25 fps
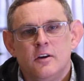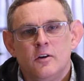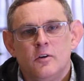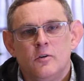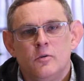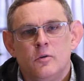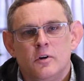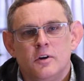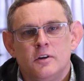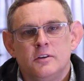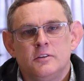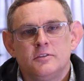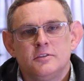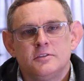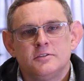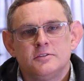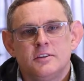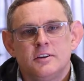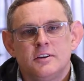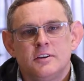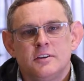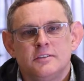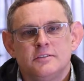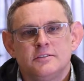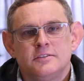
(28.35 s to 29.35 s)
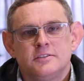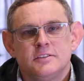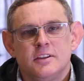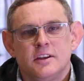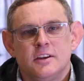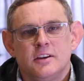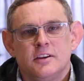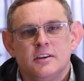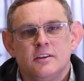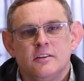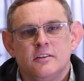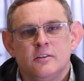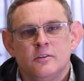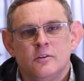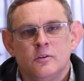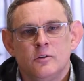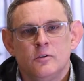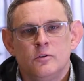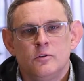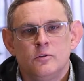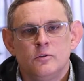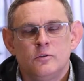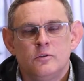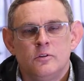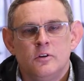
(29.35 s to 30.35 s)
who are interested in studying
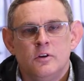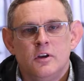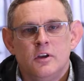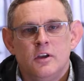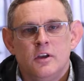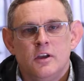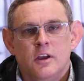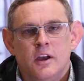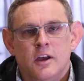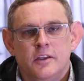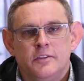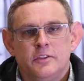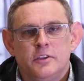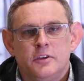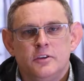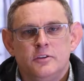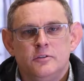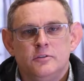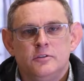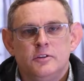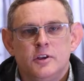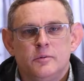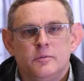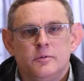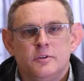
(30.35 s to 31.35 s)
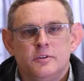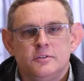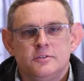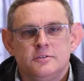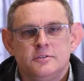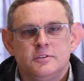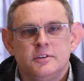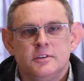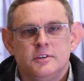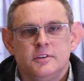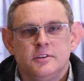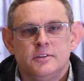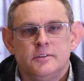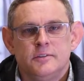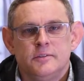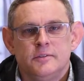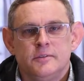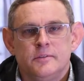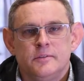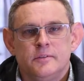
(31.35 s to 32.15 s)
law at the UWC.